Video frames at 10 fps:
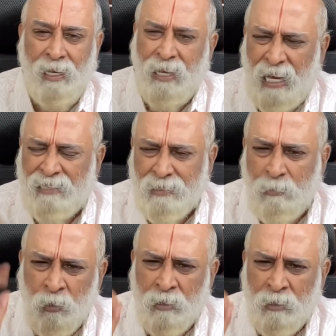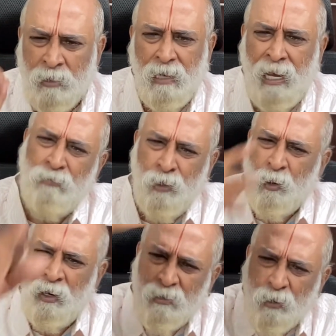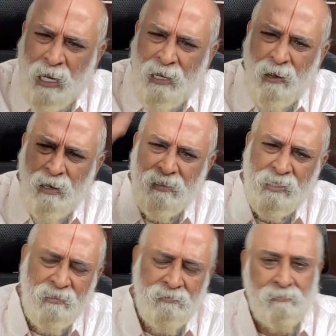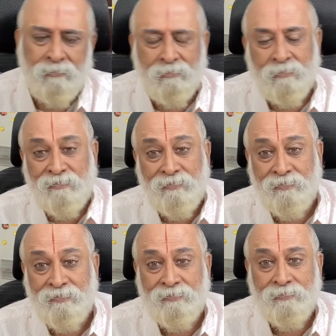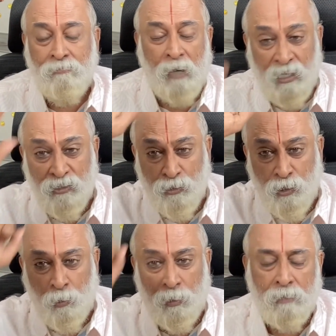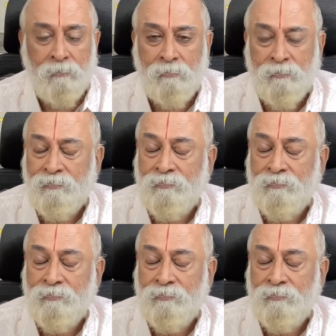I ask someone, have you gone to Kailash, Manasarovar?